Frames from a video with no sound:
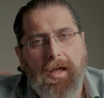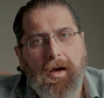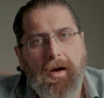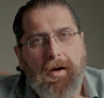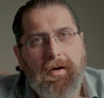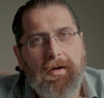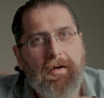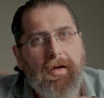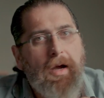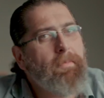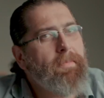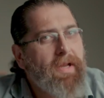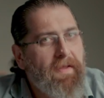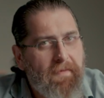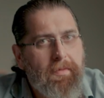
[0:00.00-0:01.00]
are
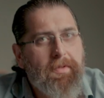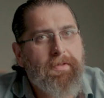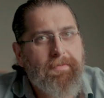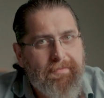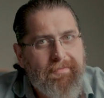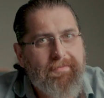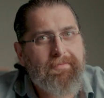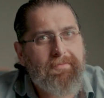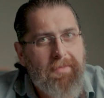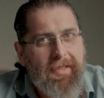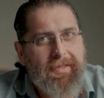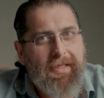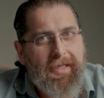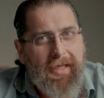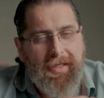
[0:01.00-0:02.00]
unbelievable.
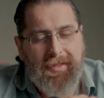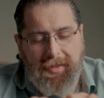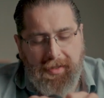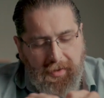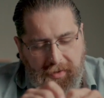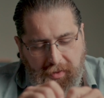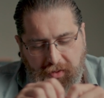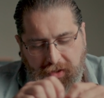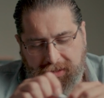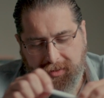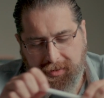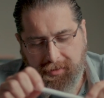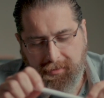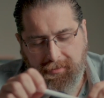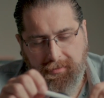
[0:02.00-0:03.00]
Basically, they're they're
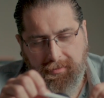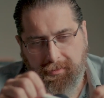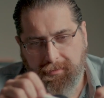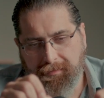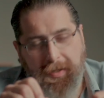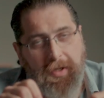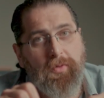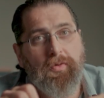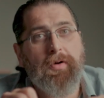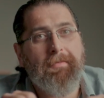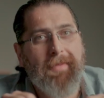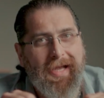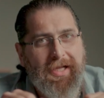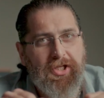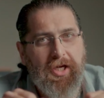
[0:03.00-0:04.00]
just pure
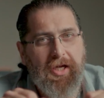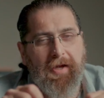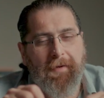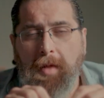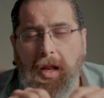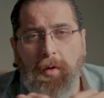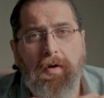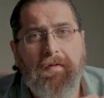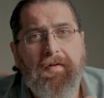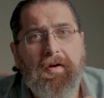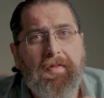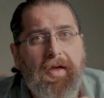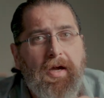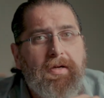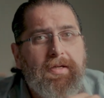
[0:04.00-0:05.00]
magic.
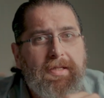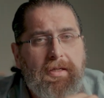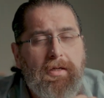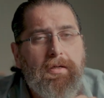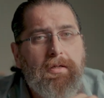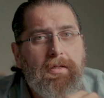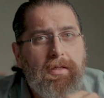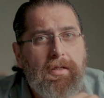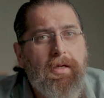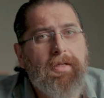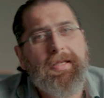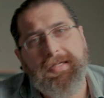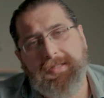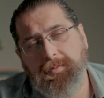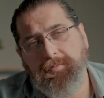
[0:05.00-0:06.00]
However, they are still
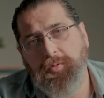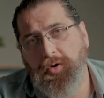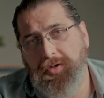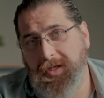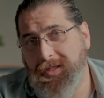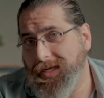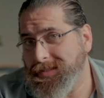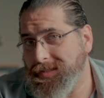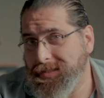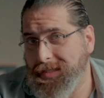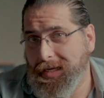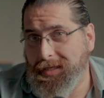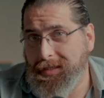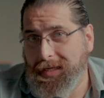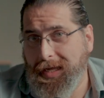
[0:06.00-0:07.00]
not as important as the
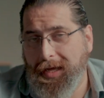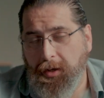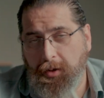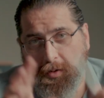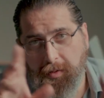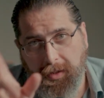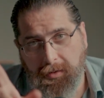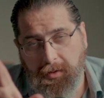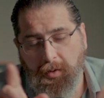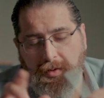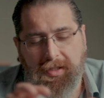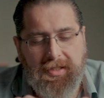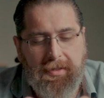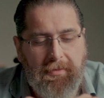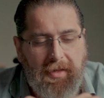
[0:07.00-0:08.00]
second category.
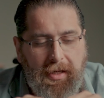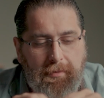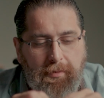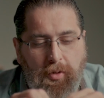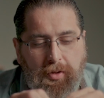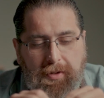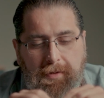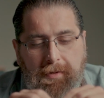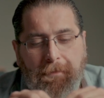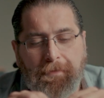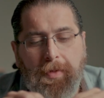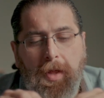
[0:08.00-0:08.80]
Notice something important.